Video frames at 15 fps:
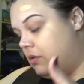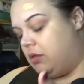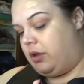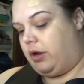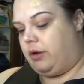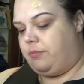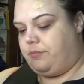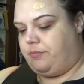
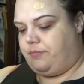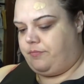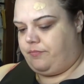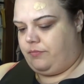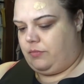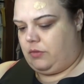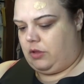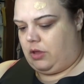There.
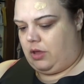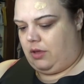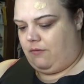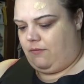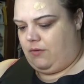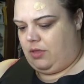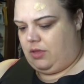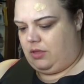Okay, I
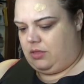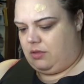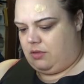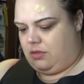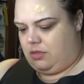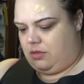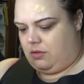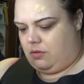feel like
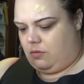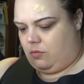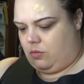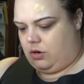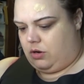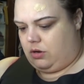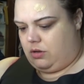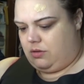this this will
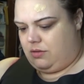work.